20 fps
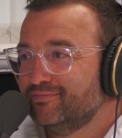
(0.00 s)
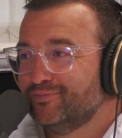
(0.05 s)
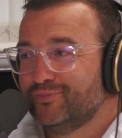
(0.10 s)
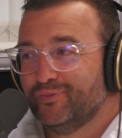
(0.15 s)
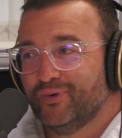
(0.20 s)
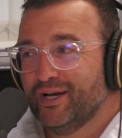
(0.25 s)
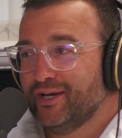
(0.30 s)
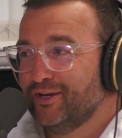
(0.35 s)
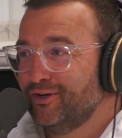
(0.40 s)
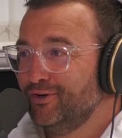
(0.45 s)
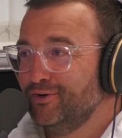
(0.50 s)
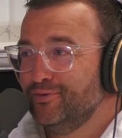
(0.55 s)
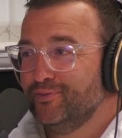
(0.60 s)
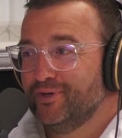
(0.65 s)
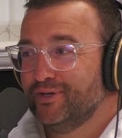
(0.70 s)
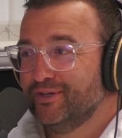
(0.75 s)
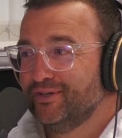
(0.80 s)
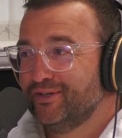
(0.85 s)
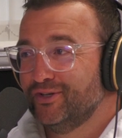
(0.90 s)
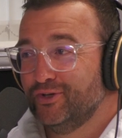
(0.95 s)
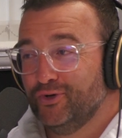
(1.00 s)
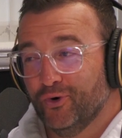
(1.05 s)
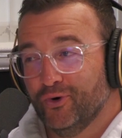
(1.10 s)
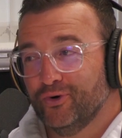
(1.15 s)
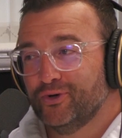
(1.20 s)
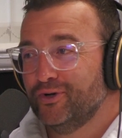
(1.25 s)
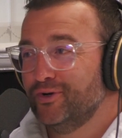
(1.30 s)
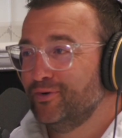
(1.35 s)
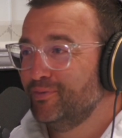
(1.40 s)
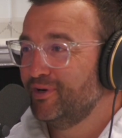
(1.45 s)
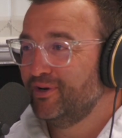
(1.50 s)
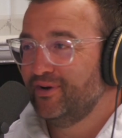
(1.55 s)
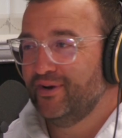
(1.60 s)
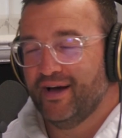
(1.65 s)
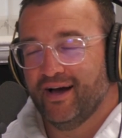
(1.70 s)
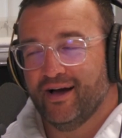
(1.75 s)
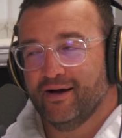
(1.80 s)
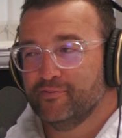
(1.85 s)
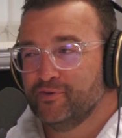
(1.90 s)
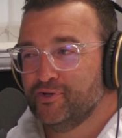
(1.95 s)
We're human. You're human,
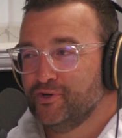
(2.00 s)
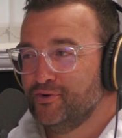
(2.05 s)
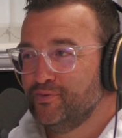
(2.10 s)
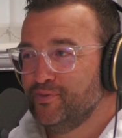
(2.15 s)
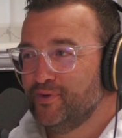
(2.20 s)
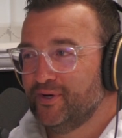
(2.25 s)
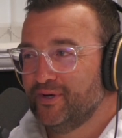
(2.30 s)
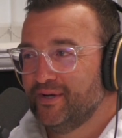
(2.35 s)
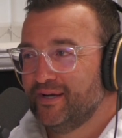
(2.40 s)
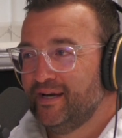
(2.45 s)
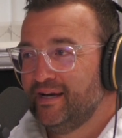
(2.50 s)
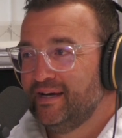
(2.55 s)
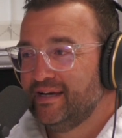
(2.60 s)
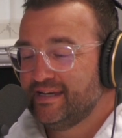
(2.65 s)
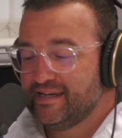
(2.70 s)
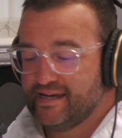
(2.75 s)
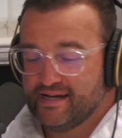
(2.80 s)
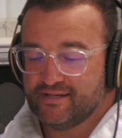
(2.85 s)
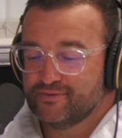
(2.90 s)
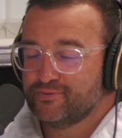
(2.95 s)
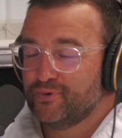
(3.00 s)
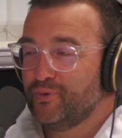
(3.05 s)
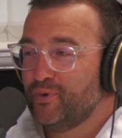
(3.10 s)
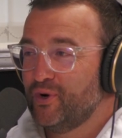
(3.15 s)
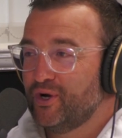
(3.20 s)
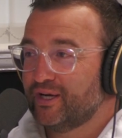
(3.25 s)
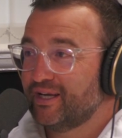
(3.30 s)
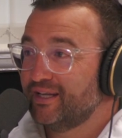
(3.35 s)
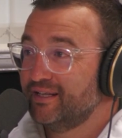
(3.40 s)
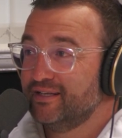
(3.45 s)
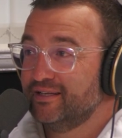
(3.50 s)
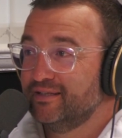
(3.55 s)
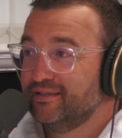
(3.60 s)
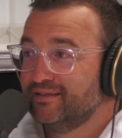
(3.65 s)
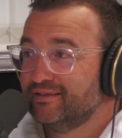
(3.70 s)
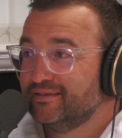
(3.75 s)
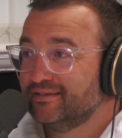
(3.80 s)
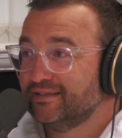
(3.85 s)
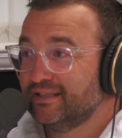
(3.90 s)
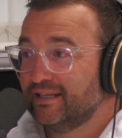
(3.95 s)
I'm human. Yes, we work in
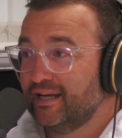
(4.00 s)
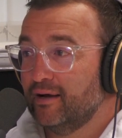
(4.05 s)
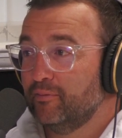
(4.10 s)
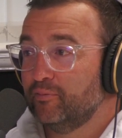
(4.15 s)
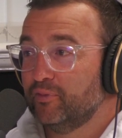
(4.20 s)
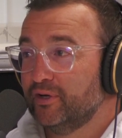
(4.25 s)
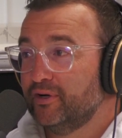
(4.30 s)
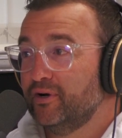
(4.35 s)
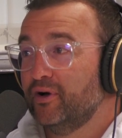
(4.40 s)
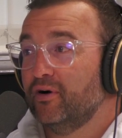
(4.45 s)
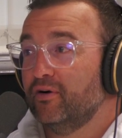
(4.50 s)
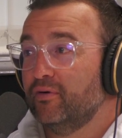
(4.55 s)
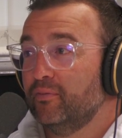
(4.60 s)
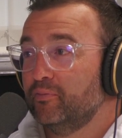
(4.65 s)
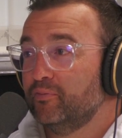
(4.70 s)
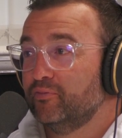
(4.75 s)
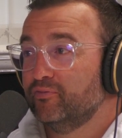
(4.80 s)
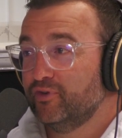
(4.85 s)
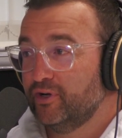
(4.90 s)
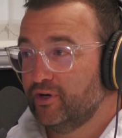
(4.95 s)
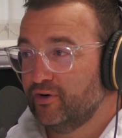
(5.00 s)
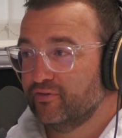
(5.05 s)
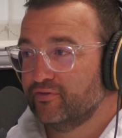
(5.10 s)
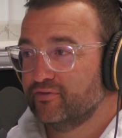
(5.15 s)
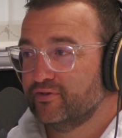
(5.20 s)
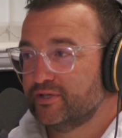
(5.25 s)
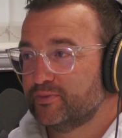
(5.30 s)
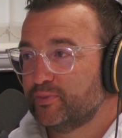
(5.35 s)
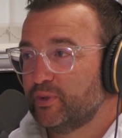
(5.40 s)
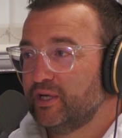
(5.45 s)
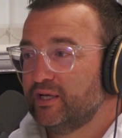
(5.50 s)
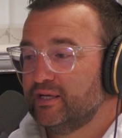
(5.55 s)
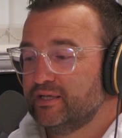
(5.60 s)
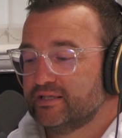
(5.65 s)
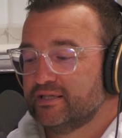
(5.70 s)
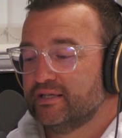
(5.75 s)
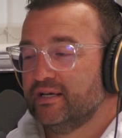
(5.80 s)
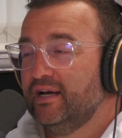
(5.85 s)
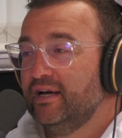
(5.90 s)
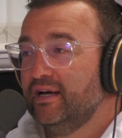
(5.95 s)
the gambling harm recovery
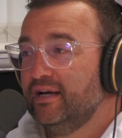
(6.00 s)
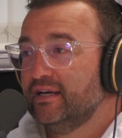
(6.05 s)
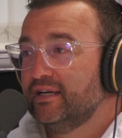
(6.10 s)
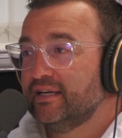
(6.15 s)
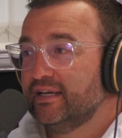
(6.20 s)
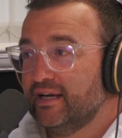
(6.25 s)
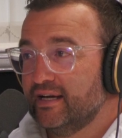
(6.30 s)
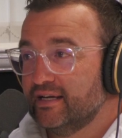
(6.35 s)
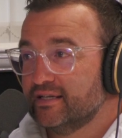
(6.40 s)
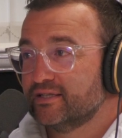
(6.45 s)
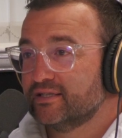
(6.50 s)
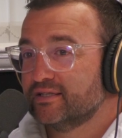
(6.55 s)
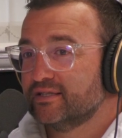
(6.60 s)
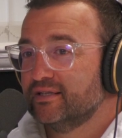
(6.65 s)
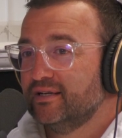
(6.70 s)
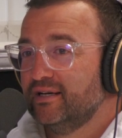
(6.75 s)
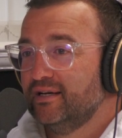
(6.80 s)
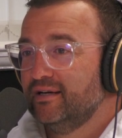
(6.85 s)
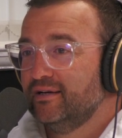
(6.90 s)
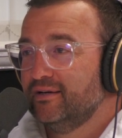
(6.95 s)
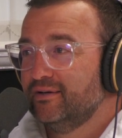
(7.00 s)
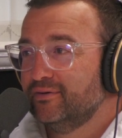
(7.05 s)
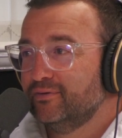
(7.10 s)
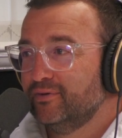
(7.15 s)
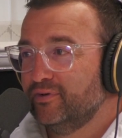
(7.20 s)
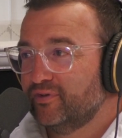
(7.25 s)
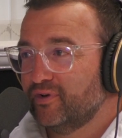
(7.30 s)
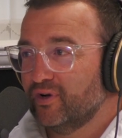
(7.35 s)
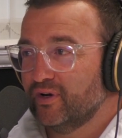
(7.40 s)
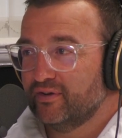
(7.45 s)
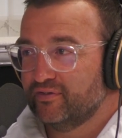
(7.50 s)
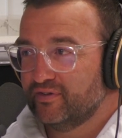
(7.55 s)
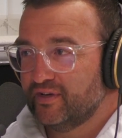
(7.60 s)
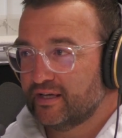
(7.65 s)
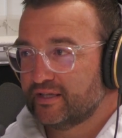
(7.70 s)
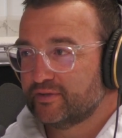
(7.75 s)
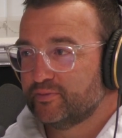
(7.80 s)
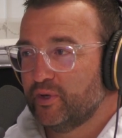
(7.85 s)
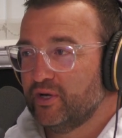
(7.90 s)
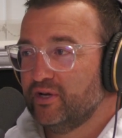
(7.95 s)
space. Yes, we've got lived
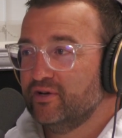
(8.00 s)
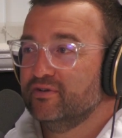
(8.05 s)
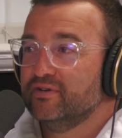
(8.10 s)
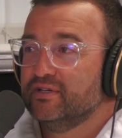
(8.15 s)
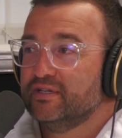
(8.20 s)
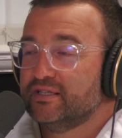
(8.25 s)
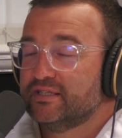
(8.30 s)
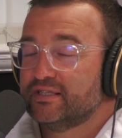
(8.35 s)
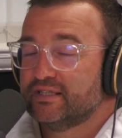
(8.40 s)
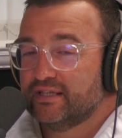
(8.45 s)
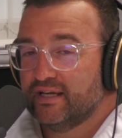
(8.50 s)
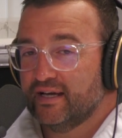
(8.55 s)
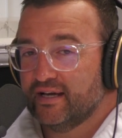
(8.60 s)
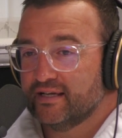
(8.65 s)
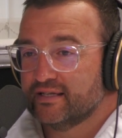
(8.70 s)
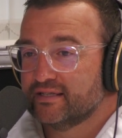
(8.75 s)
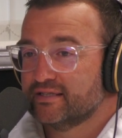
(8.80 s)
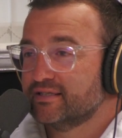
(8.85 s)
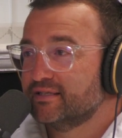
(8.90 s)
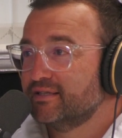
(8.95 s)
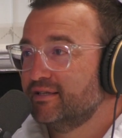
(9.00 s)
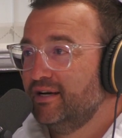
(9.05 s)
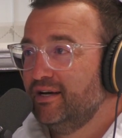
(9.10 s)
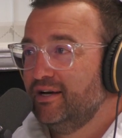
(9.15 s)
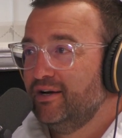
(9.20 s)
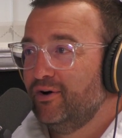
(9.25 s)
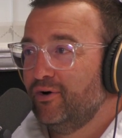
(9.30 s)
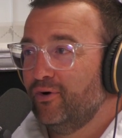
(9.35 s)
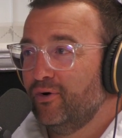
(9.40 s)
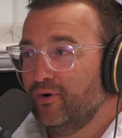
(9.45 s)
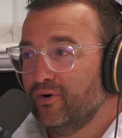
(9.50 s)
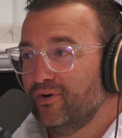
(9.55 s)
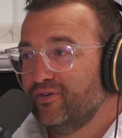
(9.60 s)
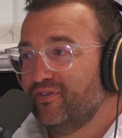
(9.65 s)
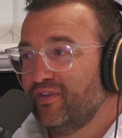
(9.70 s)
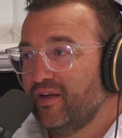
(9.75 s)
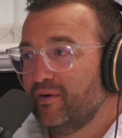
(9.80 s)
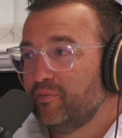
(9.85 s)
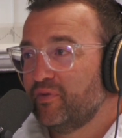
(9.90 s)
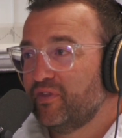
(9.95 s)
experience. Yes, all of
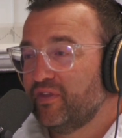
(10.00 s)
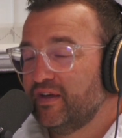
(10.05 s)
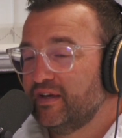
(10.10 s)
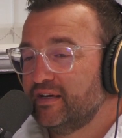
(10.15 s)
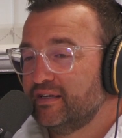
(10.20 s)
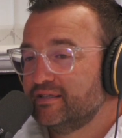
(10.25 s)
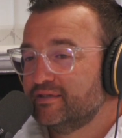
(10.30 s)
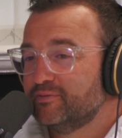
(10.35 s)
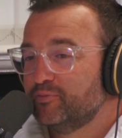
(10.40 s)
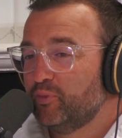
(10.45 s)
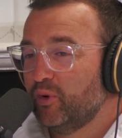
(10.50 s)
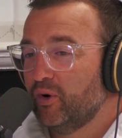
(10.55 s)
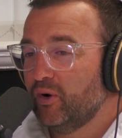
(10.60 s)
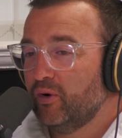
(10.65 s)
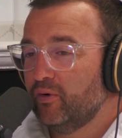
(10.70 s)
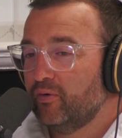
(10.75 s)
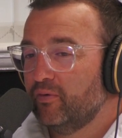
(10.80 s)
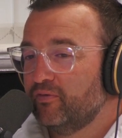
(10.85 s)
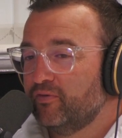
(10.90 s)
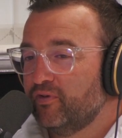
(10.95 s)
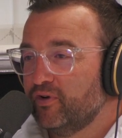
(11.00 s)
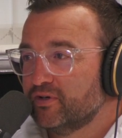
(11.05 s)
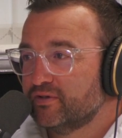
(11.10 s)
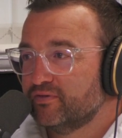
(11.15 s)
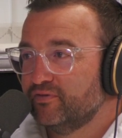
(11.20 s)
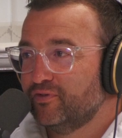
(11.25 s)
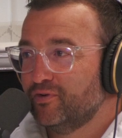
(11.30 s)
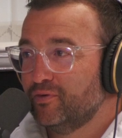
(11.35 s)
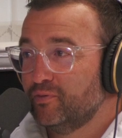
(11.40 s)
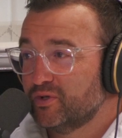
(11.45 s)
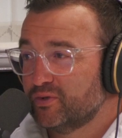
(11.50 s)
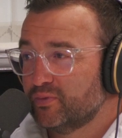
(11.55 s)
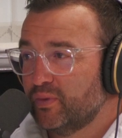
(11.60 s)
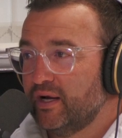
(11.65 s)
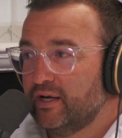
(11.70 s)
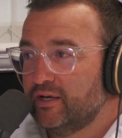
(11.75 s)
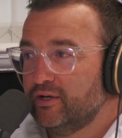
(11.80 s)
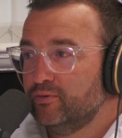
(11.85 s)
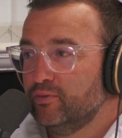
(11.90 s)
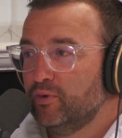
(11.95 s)
them things. But first and foremost,
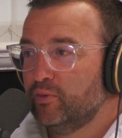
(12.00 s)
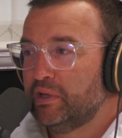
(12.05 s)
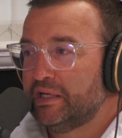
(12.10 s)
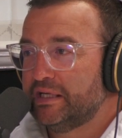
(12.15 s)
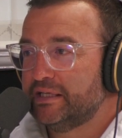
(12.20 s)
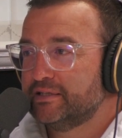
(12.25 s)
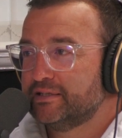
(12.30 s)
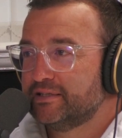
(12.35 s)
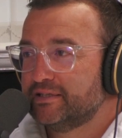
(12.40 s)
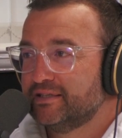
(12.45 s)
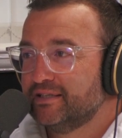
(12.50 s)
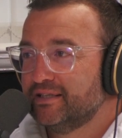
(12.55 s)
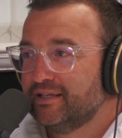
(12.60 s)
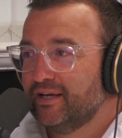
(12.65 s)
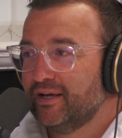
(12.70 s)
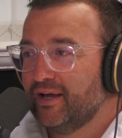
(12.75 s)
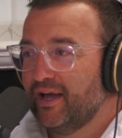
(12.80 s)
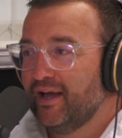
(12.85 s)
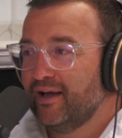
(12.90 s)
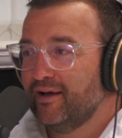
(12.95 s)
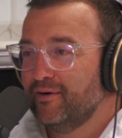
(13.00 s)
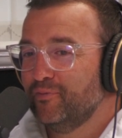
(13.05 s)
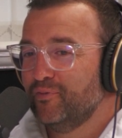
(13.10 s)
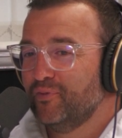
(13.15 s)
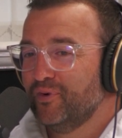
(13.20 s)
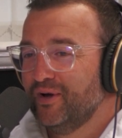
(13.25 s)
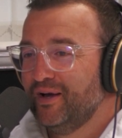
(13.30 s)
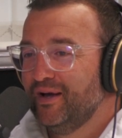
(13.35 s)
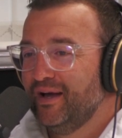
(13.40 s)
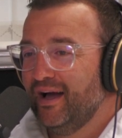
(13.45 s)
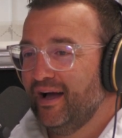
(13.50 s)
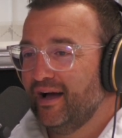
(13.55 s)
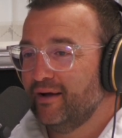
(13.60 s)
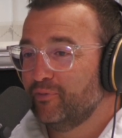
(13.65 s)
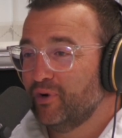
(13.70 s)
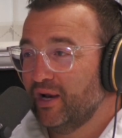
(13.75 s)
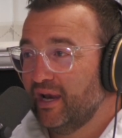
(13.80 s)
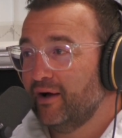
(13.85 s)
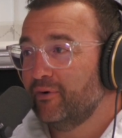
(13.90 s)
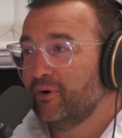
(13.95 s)
we're human beings. And
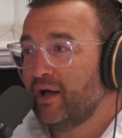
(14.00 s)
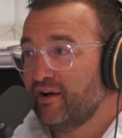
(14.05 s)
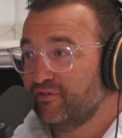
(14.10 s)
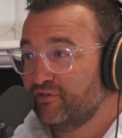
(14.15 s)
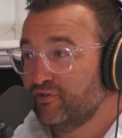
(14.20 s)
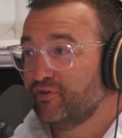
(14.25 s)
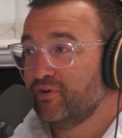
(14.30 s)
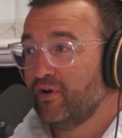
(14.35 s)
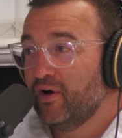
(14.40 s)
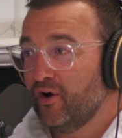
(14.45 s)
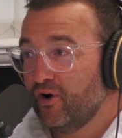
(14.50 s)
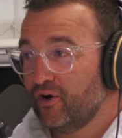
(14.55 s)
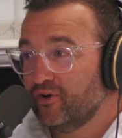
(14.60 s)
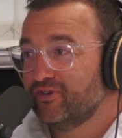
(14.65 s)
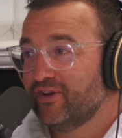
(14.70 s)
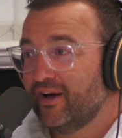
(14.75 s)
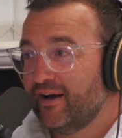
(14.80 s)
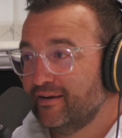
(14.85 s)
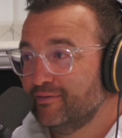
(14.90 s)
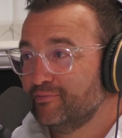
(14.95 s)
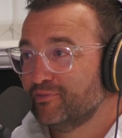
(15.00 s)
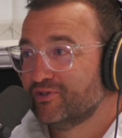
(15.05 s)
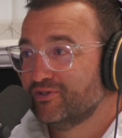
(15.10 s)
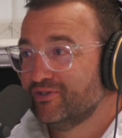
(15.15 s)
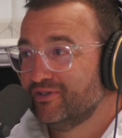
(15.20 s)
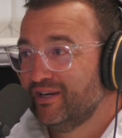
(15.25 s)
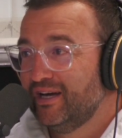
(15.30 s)
we're allowed to have hard times.